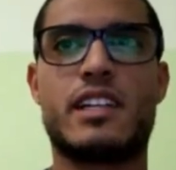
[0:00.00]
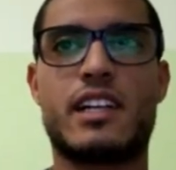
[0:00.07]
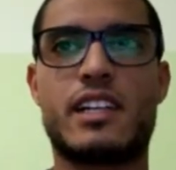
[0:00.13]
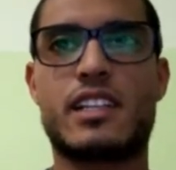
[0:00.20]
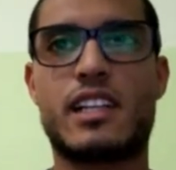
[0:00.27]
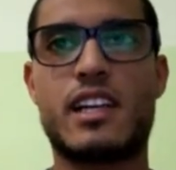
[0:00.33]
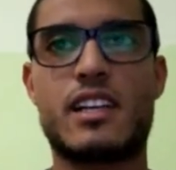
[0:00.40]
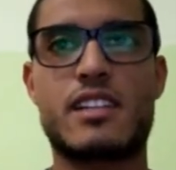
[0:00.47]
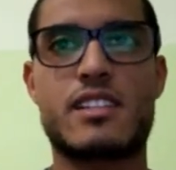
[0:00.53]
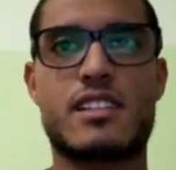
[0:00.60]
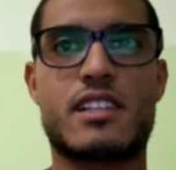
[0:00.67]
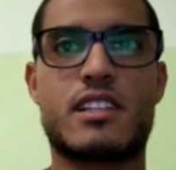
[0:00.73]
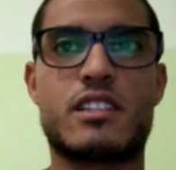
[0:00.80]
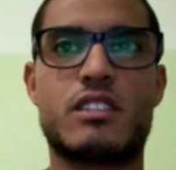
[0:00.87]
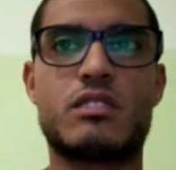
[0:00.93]
At
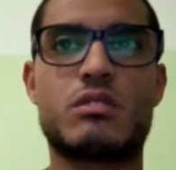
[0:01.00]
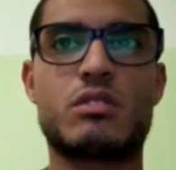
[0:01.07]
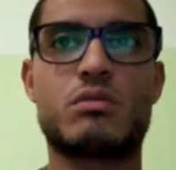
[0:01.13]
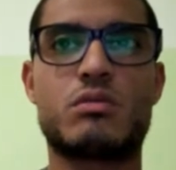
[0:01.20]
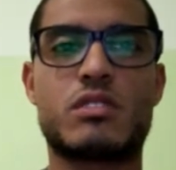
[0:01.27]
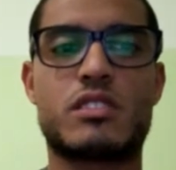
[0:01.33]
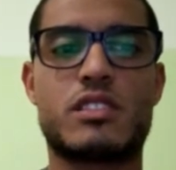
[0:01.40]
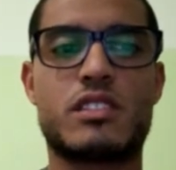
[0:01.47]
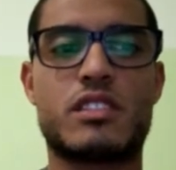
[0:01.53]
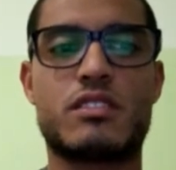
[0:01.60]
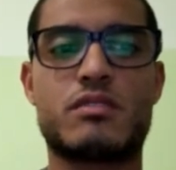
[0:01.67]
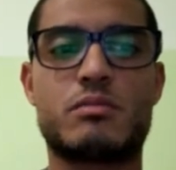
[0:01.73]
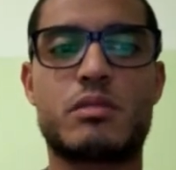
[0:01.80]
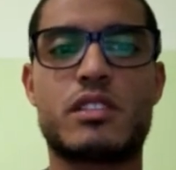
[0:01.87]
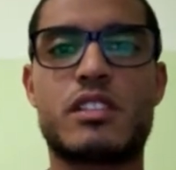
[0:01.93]
last I knew it was
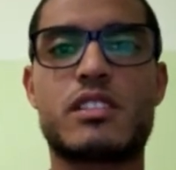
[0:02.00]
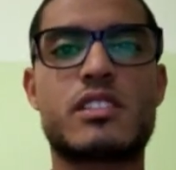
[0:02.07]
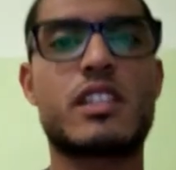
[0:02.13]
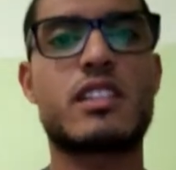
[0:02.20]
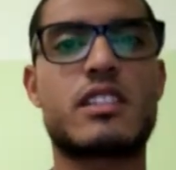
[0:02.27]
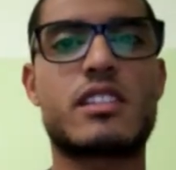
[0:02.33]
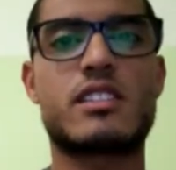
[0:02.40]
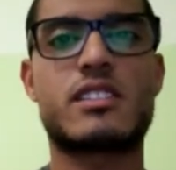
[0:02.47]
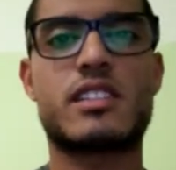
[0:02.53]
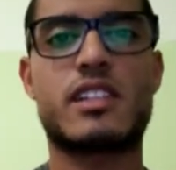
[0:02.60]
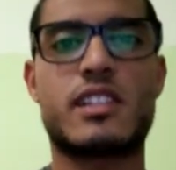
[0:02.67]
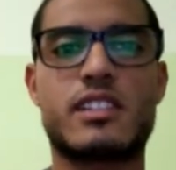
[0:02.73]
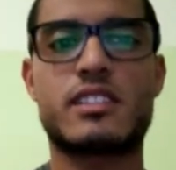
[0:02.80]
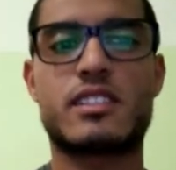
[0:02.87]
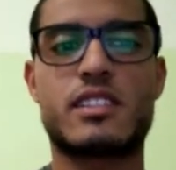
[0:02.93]
enough, because at the
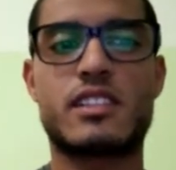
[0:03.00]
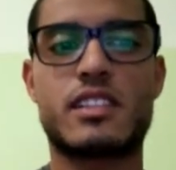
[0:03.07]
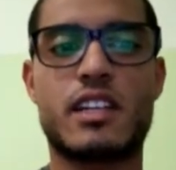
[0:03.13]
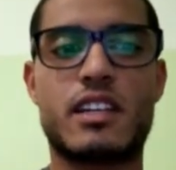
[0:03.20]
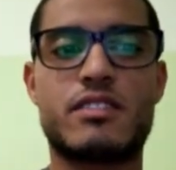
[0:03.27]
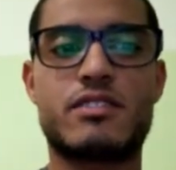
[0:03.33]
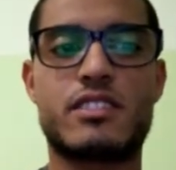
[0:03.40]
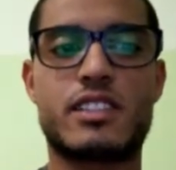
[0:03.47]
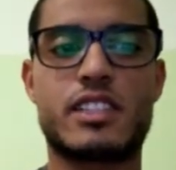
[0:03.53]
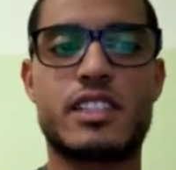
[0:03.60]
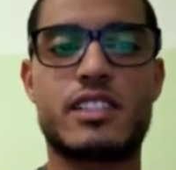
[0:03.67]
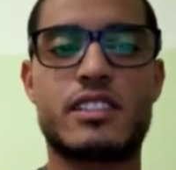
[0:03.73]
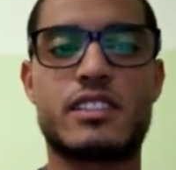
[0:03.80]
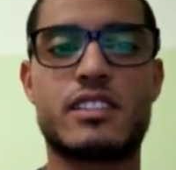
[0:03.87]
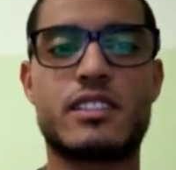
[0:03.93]
start I
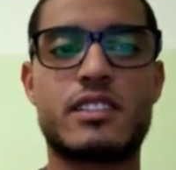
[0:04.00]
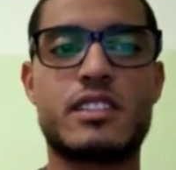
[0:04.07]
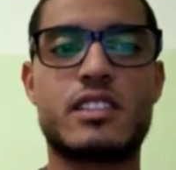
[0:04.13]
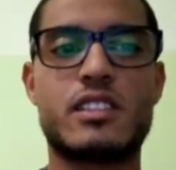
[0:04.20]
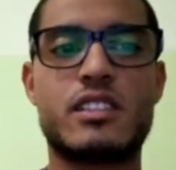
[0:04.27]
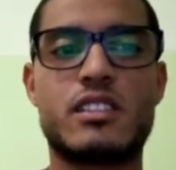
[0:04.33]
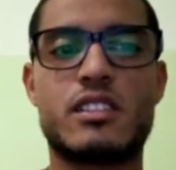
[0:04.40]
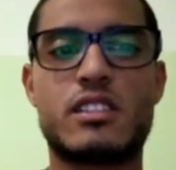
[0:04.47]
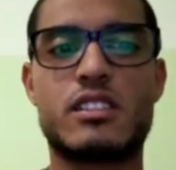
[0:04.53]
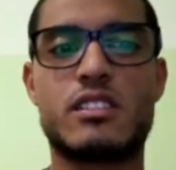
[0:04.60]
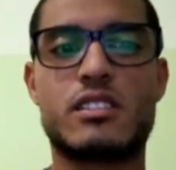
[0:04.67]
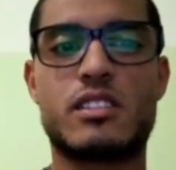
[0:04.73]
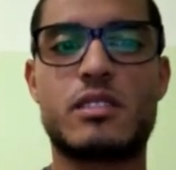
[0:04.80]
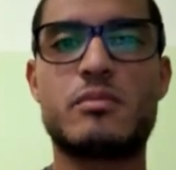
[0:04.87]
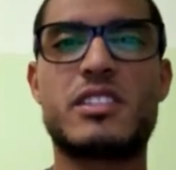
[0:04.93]
figured,
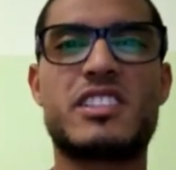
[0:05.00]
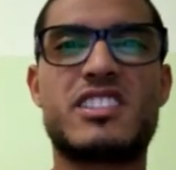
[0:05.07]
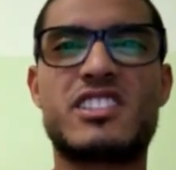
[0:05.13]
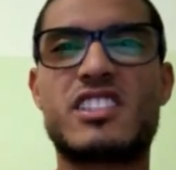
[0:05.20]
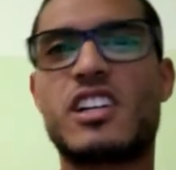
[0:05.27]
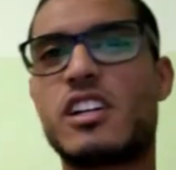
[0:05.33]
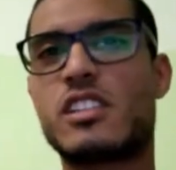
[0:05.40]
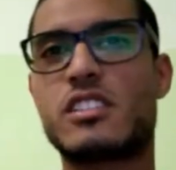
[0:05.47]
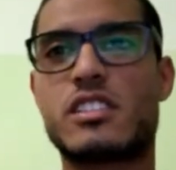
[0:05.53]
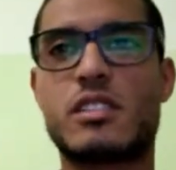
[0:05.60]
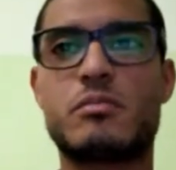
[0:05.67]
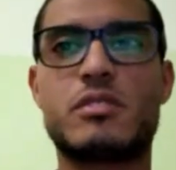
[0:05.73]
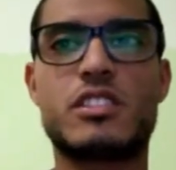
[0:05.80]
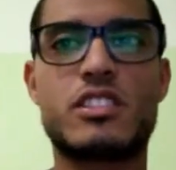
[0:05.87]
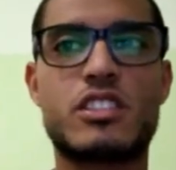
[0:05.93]
oh, I'm in a rush,
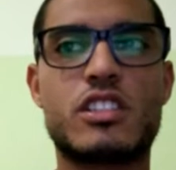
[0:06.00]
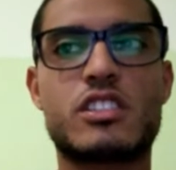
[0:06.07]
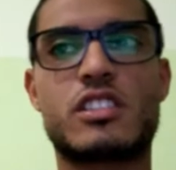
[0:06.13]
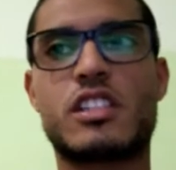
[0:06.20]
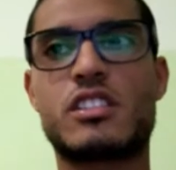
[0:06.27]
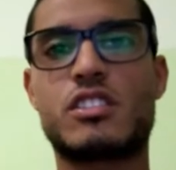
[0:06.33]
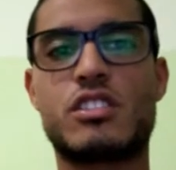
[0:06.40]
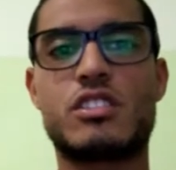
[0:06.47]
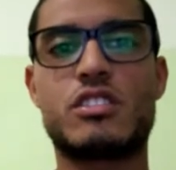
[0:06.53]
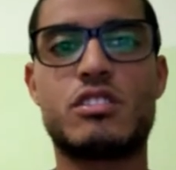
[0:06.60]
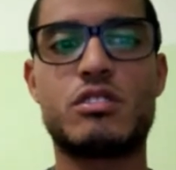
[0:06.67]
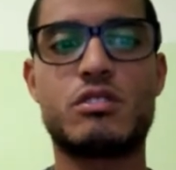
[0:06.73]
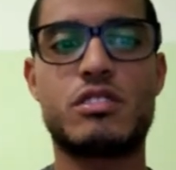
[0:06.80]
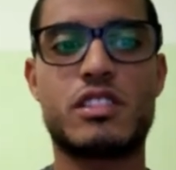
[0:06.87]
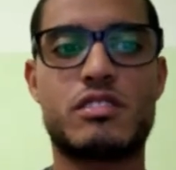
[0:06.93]
I should
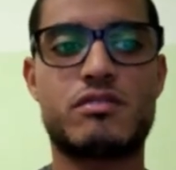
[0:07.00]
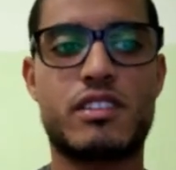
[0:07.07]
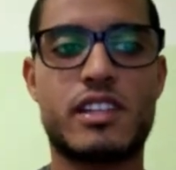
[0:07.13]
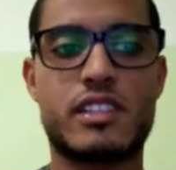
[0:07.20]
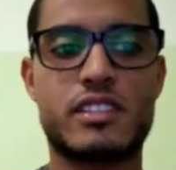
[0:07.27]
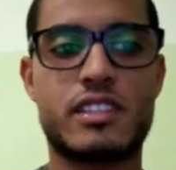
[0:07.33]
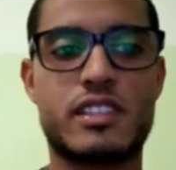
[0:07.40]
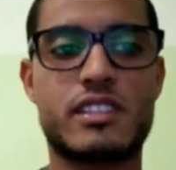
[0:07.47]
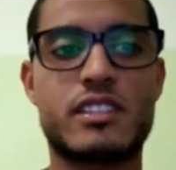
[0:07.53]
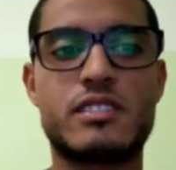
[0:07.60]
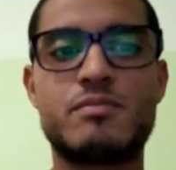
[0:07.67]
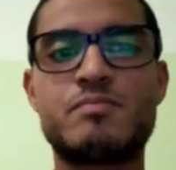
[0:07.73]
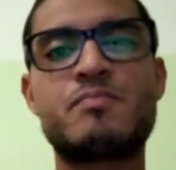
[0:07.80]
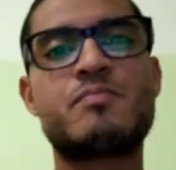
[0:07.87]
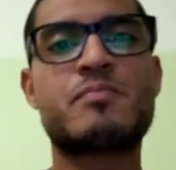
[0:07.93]
do this faster.
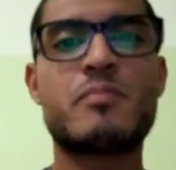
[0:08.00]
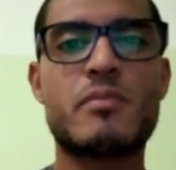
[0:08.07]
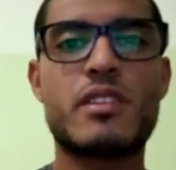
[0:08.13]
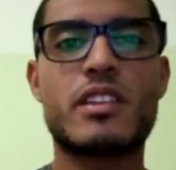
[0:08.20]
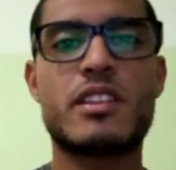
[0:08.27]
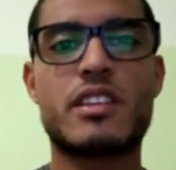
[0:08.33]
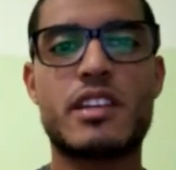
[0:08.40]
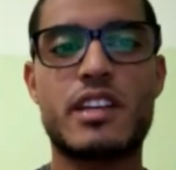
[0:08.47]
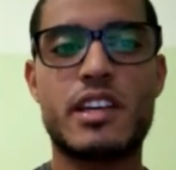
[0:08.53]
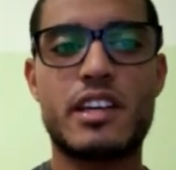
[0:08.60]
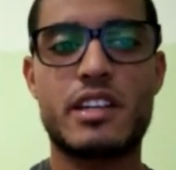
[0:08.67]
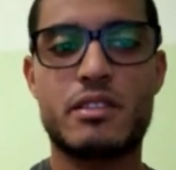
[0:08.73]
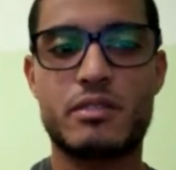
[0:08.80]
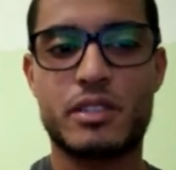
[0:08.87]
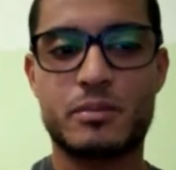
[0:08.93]

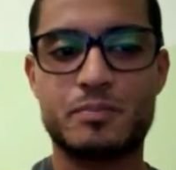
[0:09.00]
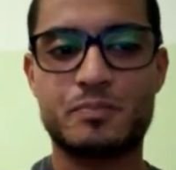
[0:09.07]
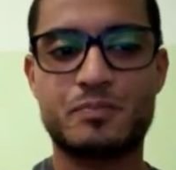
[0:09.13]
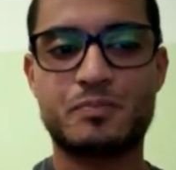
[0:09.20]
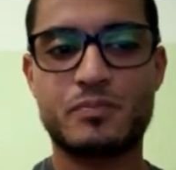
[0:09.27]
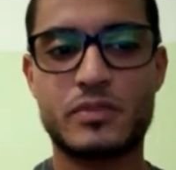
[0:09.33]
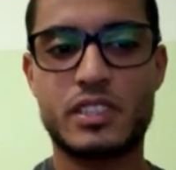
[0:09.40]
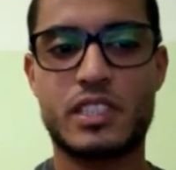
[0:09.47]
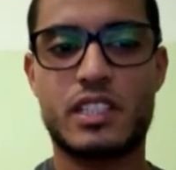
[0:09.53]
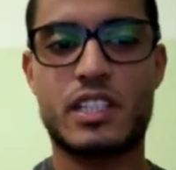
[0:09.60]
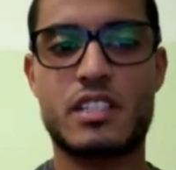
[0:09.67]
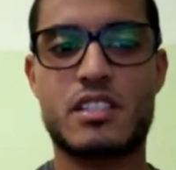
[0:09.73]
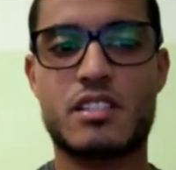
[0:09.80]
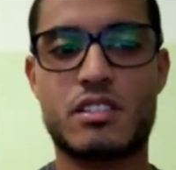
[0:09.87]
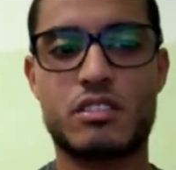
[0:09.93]
Anyway,
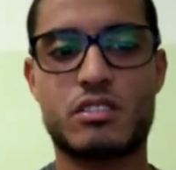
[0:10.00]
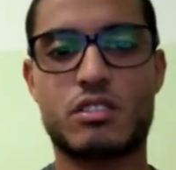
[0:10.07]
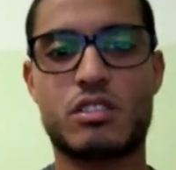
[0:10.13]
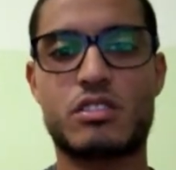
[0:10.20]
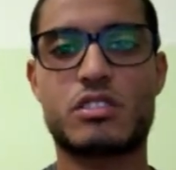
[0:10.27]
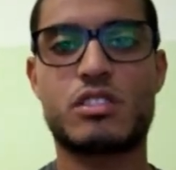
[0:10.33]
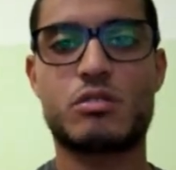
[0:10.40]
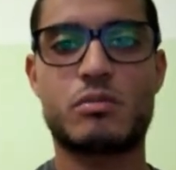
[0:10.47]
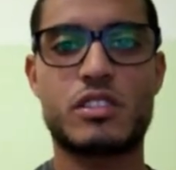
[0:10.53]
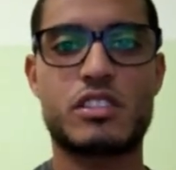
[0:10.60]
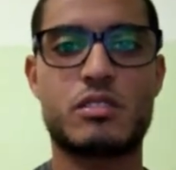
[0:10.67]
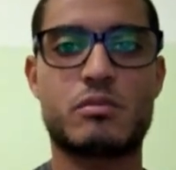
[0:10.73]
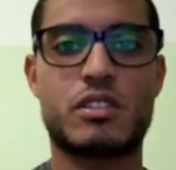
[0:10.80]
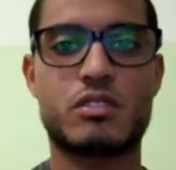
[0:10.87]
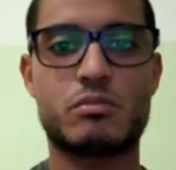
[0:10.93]
let's not talk so
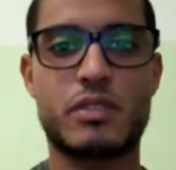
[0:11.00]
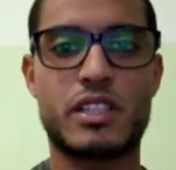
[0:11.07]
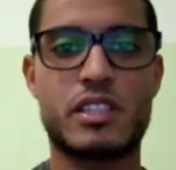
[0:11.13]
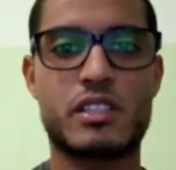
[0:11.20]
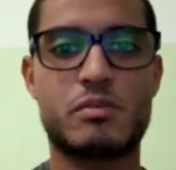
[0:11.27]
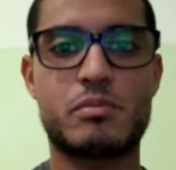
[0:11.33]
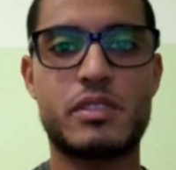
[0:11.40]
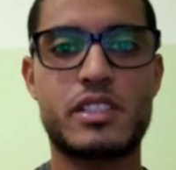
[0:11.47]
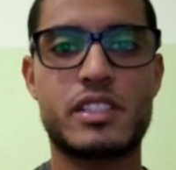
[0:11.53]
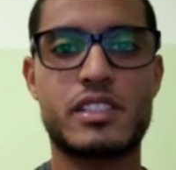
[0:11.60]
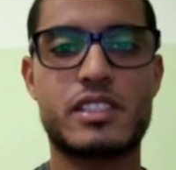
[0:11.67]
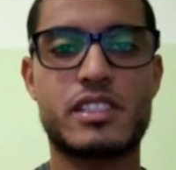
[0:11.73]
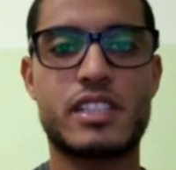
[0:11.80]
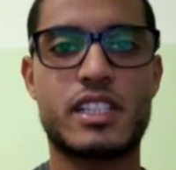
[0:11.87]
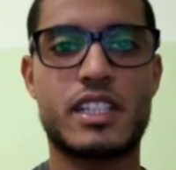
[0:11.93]
much about my
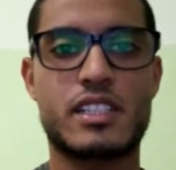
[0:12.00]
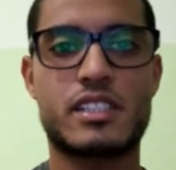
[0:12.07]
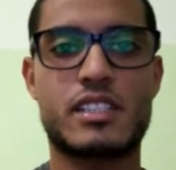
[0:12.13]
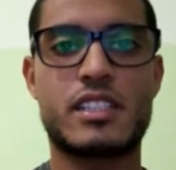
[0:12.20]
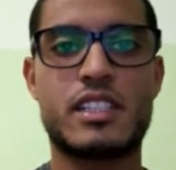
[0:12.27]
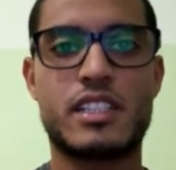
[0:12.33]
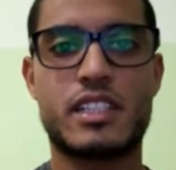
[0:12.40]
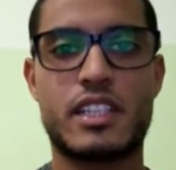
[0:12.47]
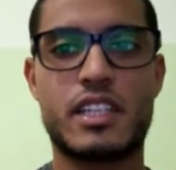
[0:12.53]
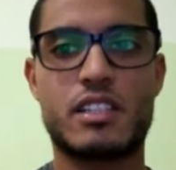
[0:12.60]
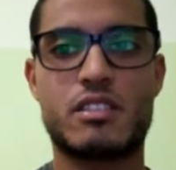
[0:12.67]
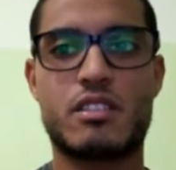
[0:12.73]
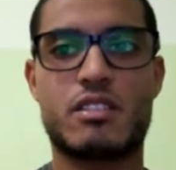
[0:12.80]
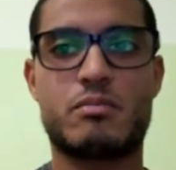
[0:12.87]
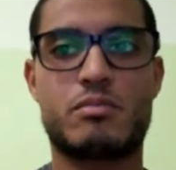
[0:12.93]
experience, and let's
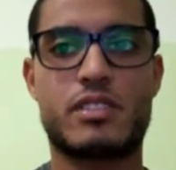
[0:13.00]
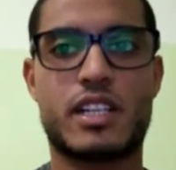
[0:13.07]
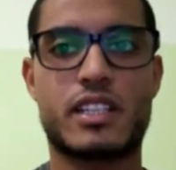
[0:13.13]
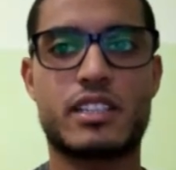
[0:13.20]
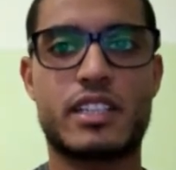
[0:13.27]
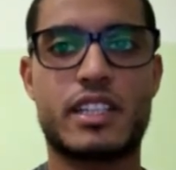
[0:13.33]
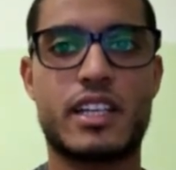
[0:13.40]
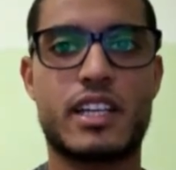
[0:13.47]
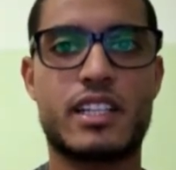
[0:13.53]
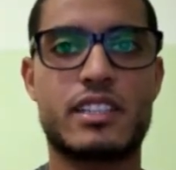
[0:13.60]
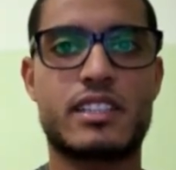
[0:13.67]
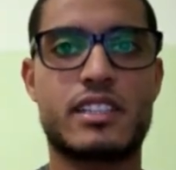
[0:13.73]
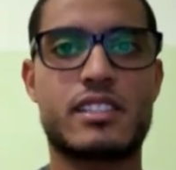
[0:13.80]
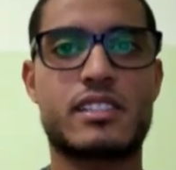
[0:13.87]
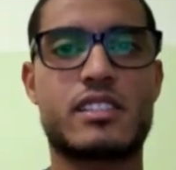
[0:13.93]
get to the
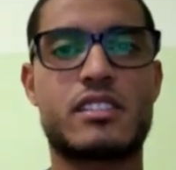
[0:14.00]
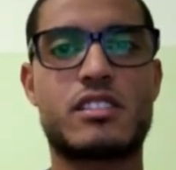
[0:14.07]
practicalities.